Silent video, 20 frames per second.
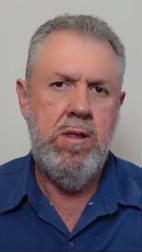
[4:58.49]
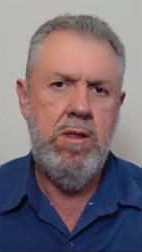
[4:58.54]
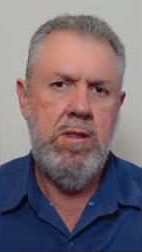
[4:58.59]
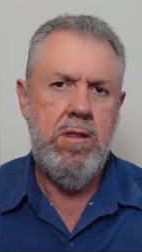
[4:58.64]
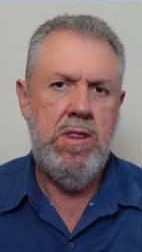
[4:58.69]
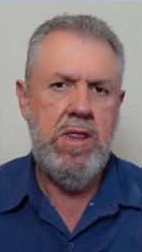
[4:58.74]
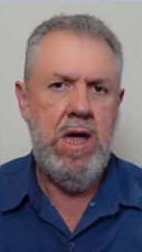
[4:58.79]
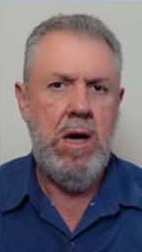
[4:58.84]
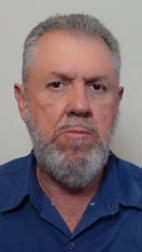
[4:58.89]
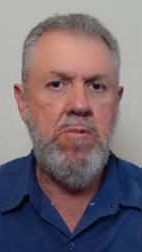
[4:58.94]

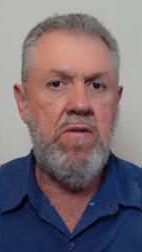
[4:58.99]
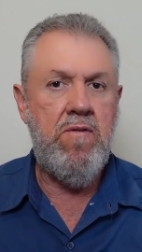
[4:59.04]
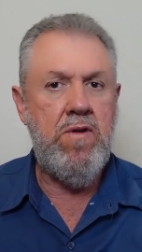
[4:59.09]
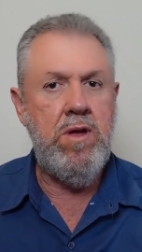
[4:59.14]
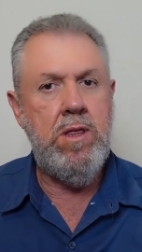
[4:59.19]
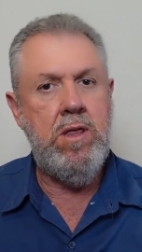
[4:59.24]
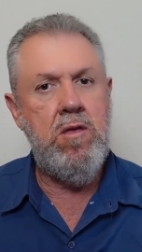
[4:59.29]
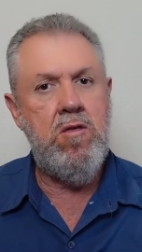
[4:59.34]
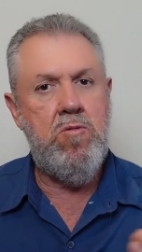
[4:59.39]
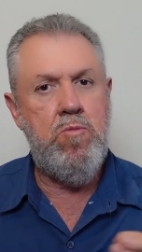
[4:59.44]
Some of
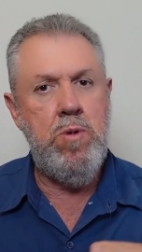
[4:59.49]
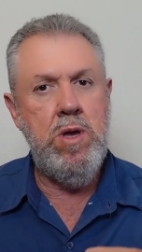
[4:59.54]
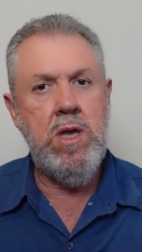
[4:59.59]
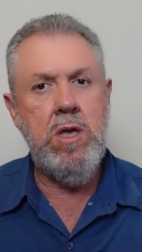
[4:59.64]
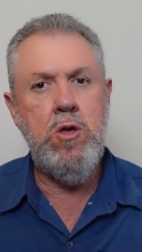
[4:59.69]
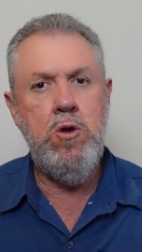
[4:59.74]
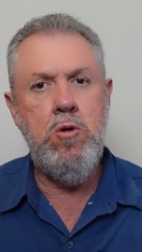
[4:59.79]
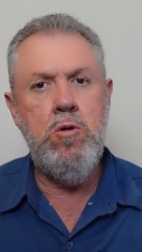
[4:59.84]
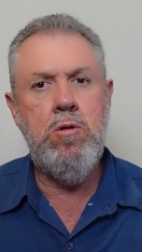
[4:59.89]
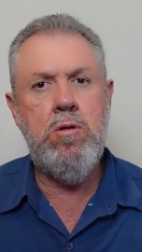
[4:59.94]
it is
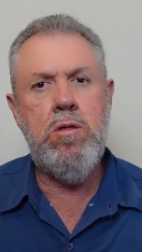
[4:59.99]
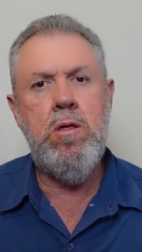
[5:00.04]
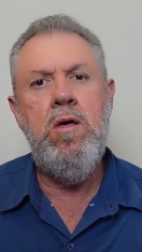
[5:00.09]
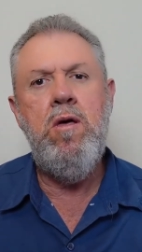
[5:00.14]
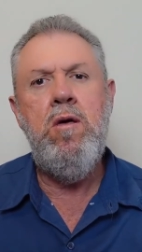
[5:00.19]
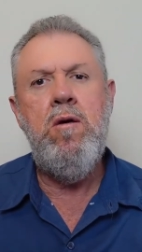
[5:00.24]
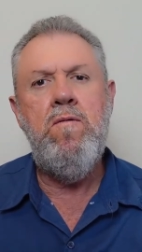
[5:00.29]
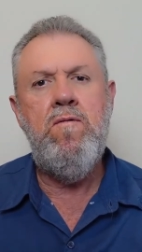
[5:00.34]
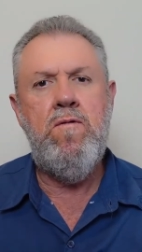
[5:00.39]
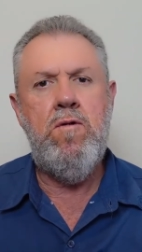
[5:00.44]
being used
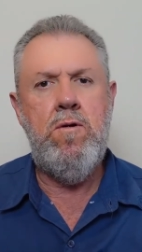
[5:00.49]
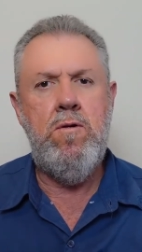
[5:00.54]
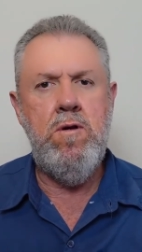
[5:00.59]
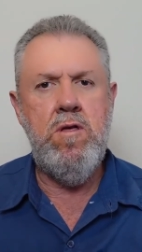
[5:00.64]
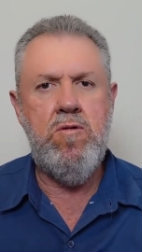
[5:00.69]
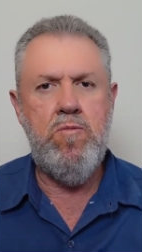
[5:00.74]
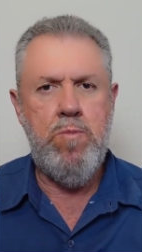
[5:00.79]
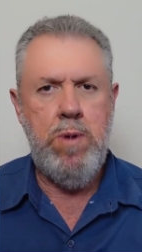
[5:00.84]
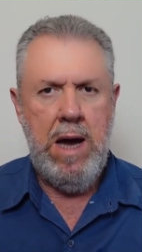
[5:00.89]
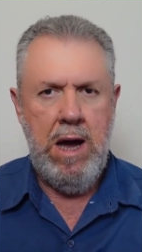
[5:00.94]
for
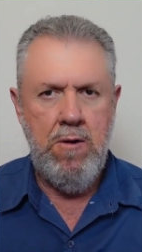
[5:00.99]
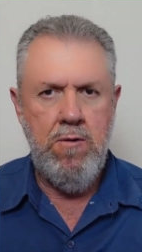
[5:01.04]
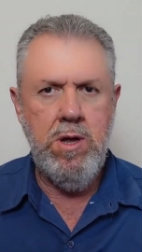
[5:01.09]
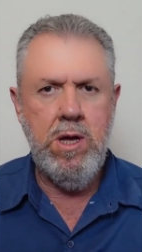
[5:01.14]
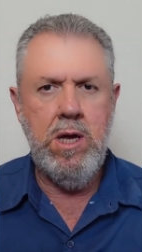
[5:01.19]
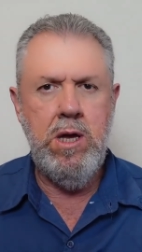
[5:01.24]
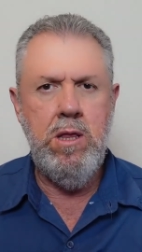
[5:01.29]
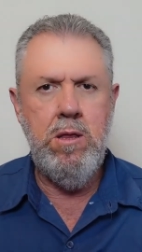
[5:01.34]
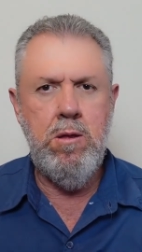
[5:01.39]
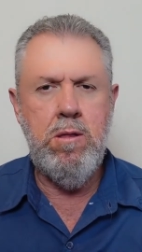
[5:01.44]

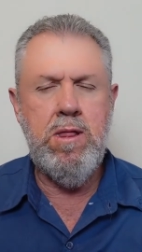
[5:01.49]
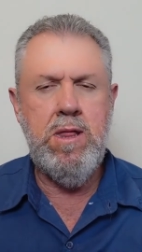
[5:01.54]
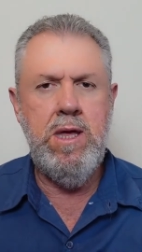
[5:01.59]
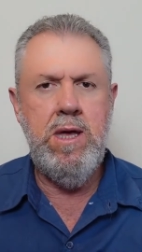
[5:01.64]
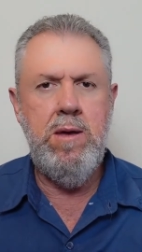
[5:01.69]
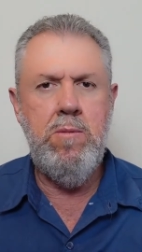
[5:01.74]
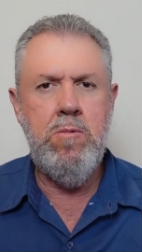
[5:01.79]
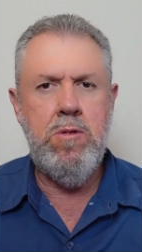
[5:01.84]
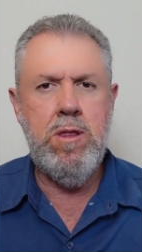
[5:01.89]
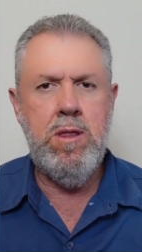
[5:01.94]
respiring in the
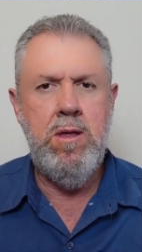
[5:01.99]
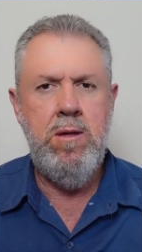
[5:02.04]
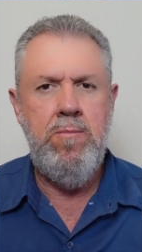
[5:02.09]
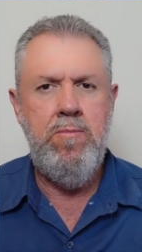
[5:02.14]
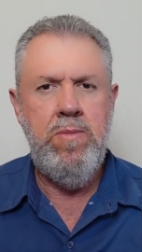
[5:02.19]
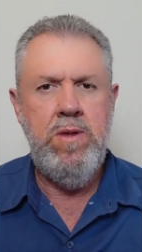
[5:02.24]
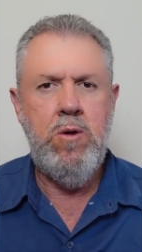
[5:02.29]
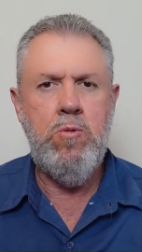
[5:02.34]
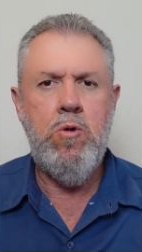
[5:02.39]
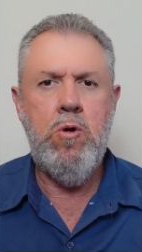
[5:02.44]
stems.
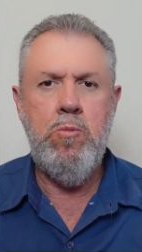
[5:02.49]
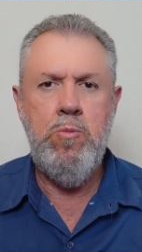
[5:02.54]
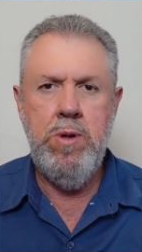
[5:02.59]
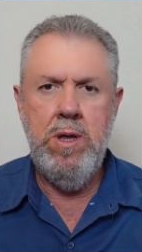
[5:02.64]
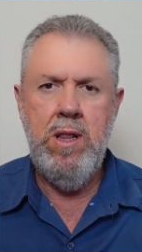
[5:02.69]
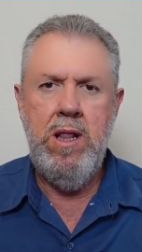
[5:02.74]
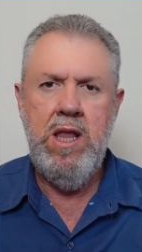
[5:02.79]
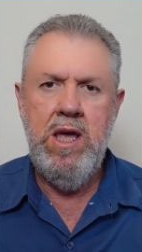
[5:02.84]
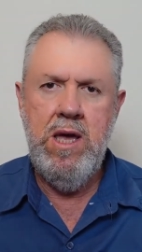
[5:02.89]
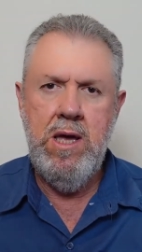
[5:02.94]
There will be
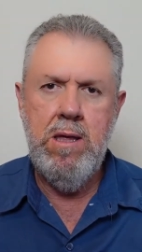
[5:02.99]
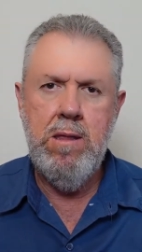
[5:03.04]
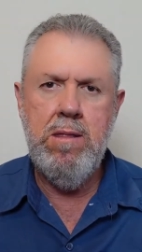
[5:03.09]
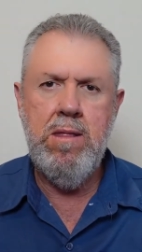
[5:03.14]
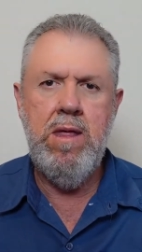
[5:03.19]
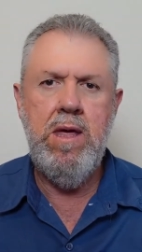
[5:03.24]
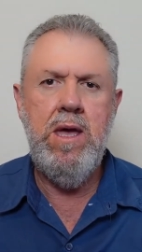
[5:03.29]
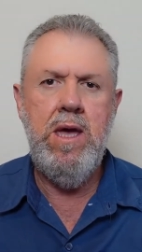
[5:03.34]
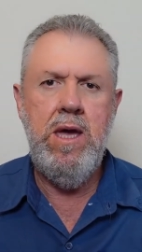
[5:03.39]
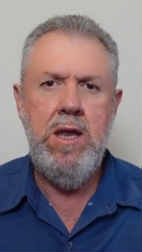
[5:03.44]
less
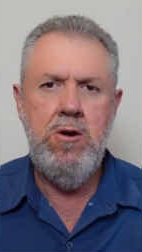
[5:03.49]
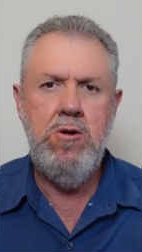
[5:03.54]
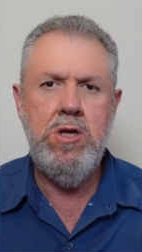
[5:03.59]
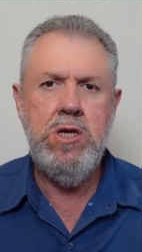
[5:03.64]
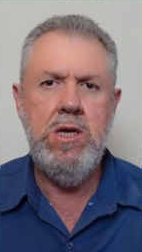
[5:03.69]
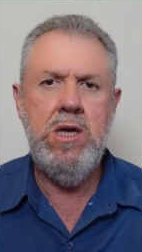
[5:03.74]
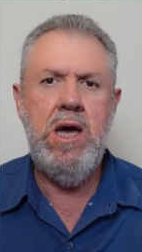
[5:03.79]
energy